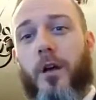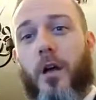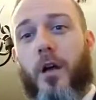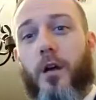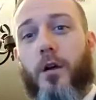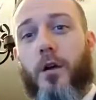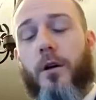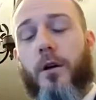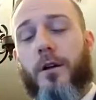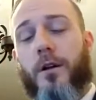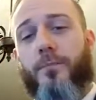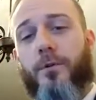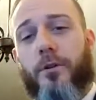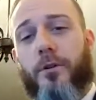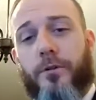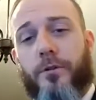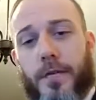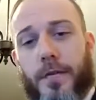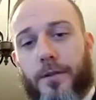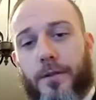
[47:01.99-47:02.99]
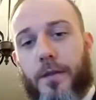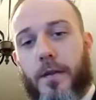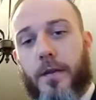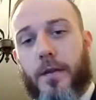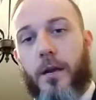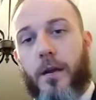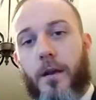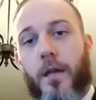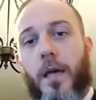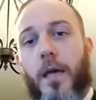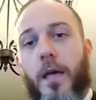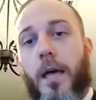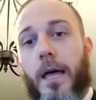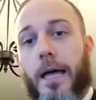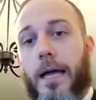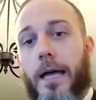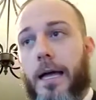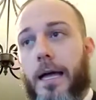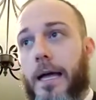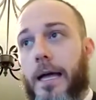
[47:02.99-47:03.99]
All you entrepreneurs out there.
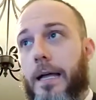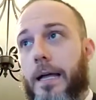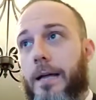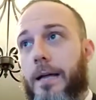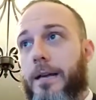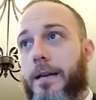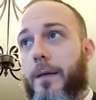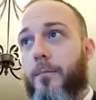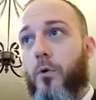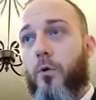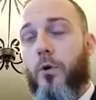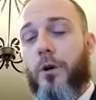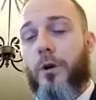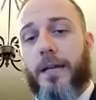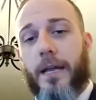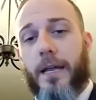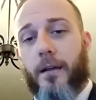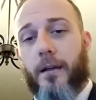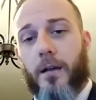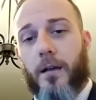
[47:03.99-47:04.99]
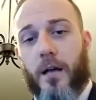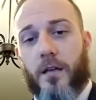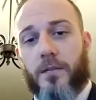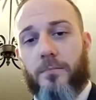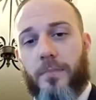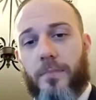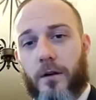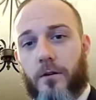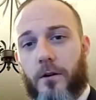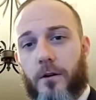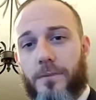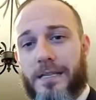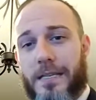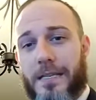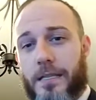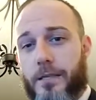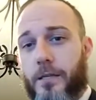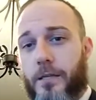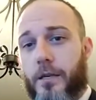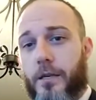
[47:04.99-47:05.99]
Number one cause of bankruptcy in
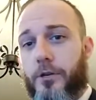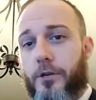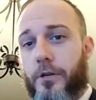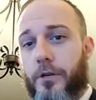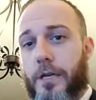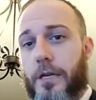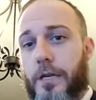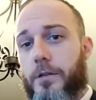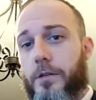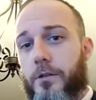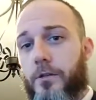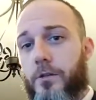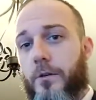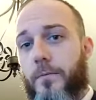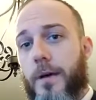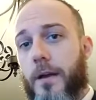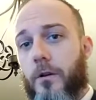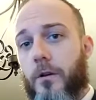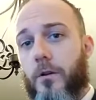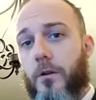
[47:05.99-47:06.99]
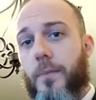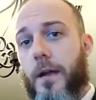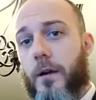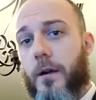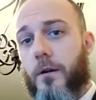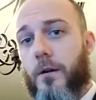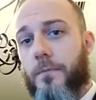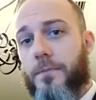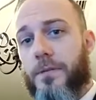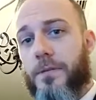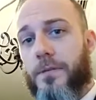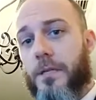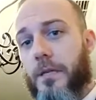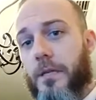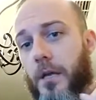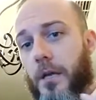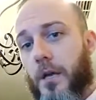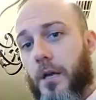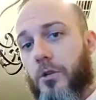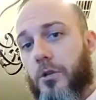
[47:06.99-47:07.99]
this country is due to medical
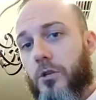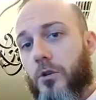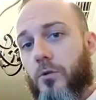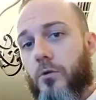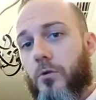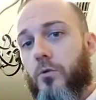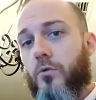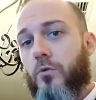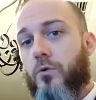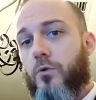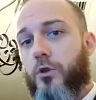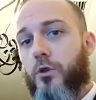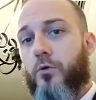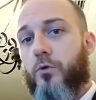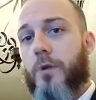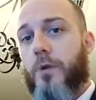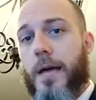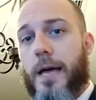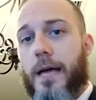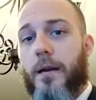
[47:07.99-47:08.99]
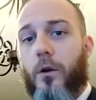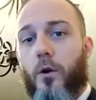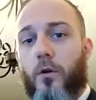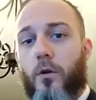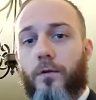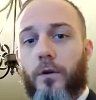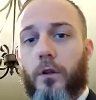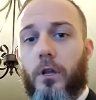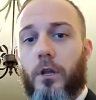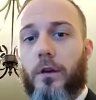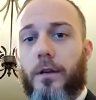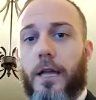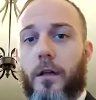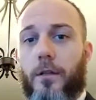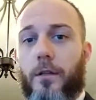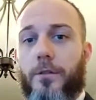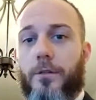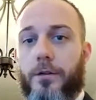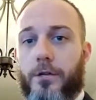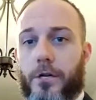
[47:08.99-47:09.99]
bankruptcy. So do not overlook
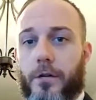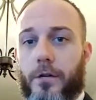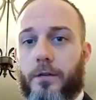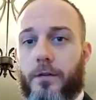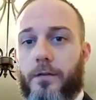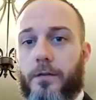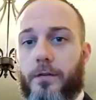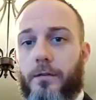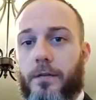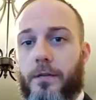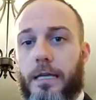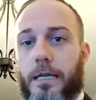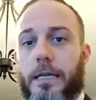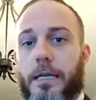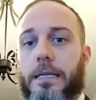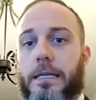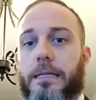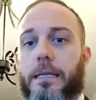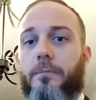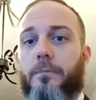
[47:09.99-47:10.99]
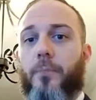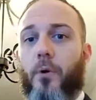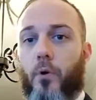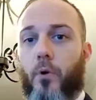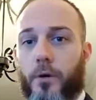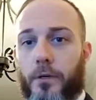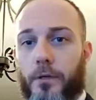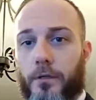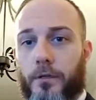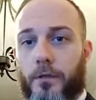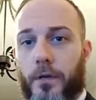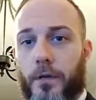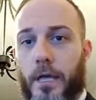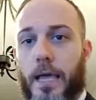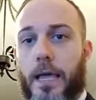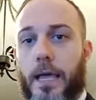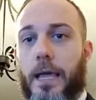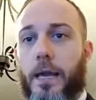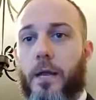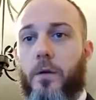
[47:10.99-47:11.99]
health insurance. It is important
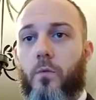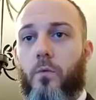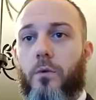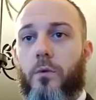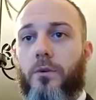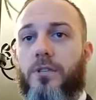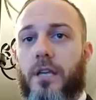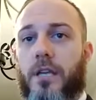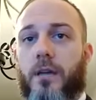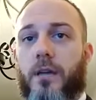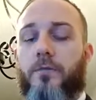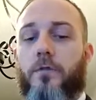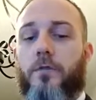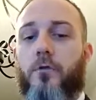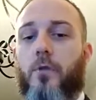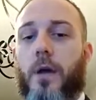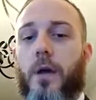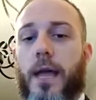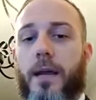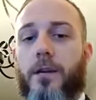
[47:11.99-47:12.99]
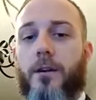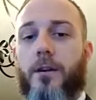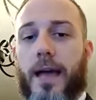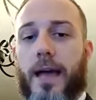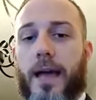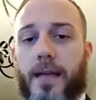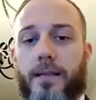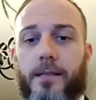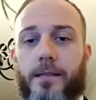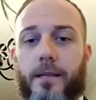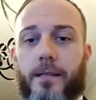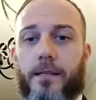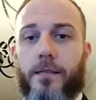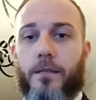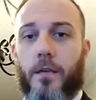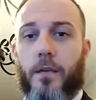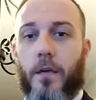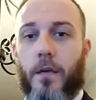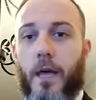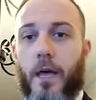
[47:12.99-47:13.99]
and it will save you and your
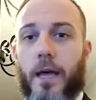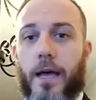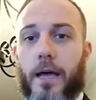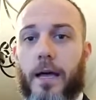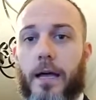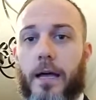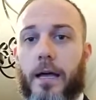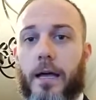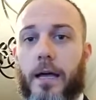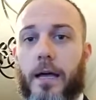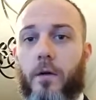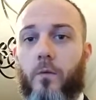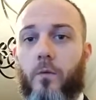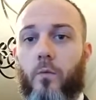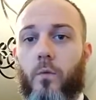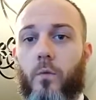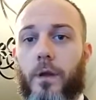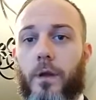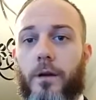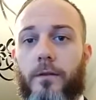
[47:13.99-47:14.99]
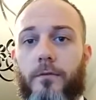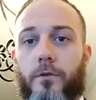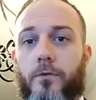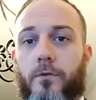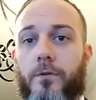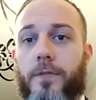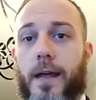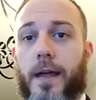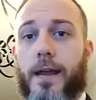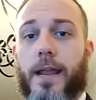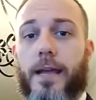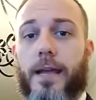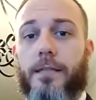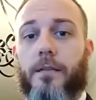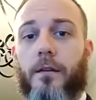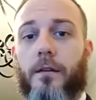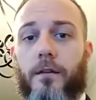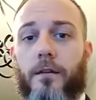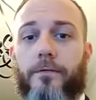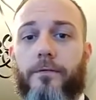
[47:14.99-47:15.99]
assets when that
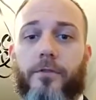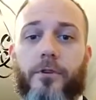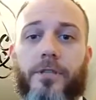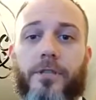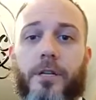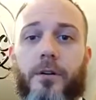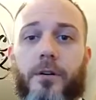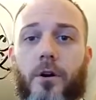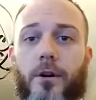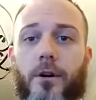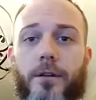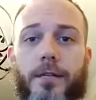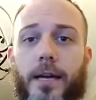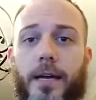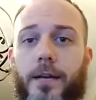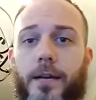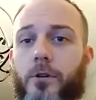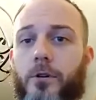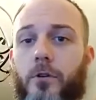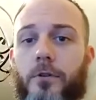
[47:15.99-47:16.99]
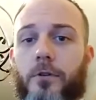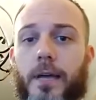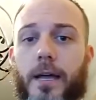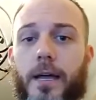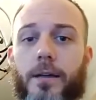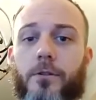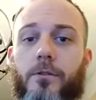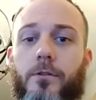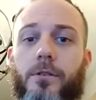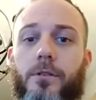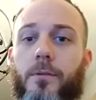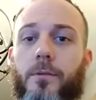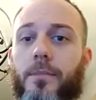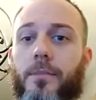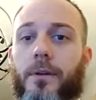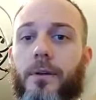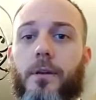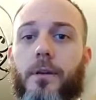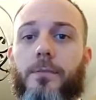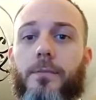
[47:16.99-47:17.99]
next unforeseen heart attack, stroke, cancer, or
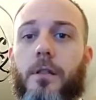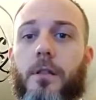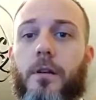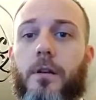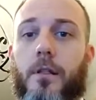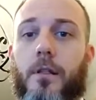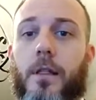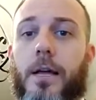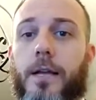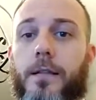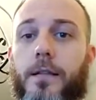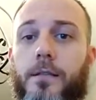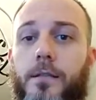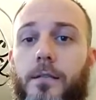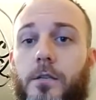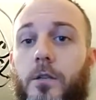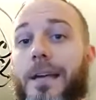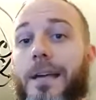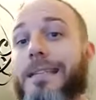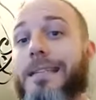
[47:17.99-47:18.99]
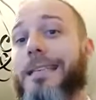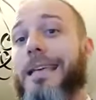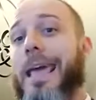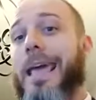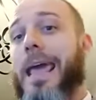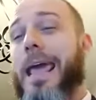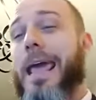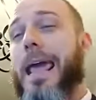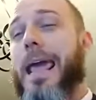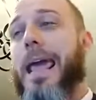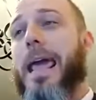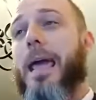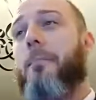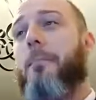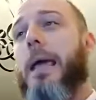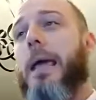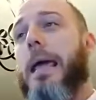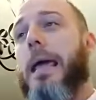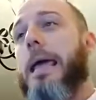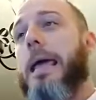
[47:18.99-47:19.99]
something comes along the lines. So that's
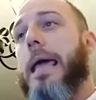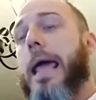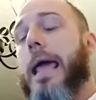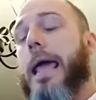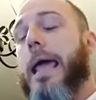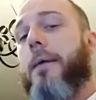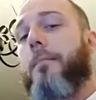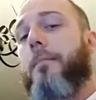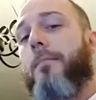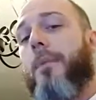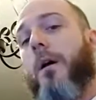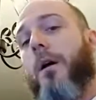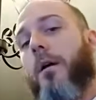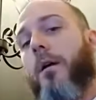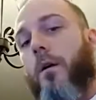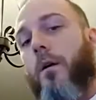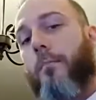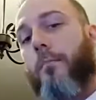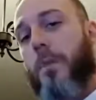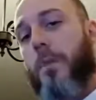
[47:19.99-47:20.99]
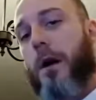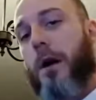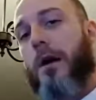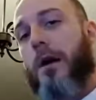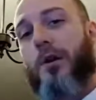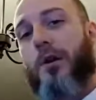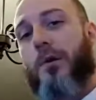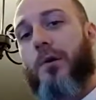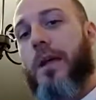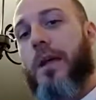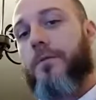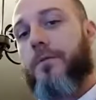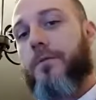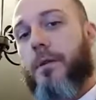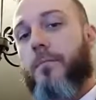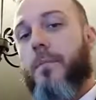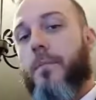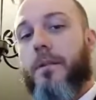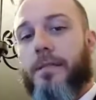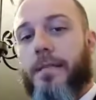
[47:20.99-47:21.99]
MAM, Mario Anthony
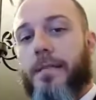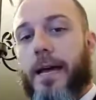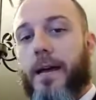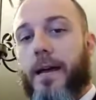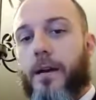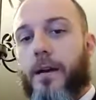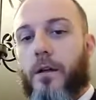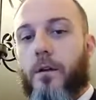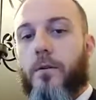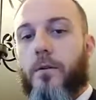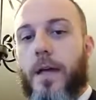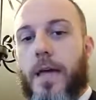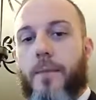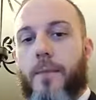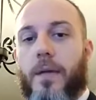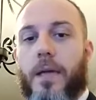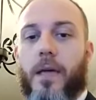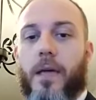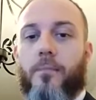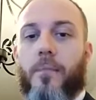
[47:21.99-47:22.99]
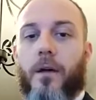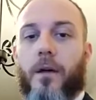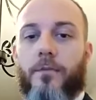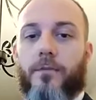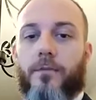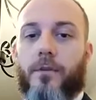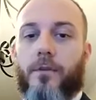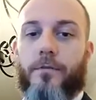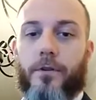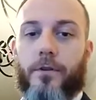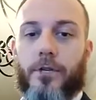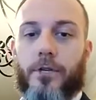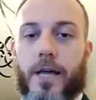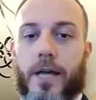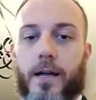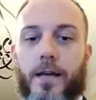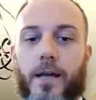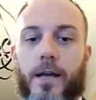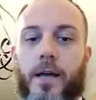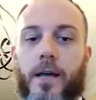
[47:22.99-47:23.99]
Montagano,
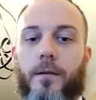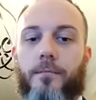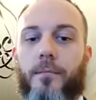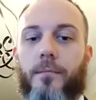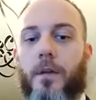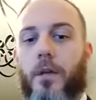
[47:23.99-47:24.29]
mamhealthcoverage.com.